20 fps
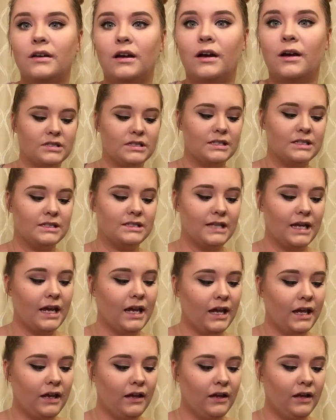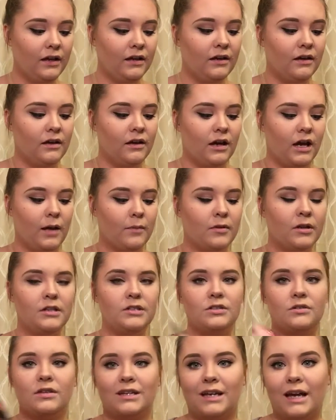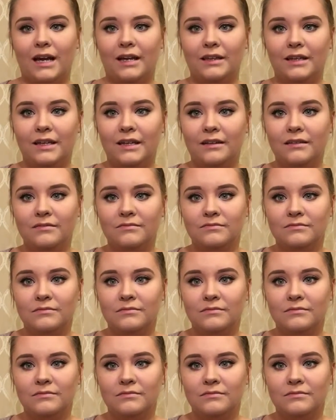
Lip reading: For today, I'm gonna do the Kylie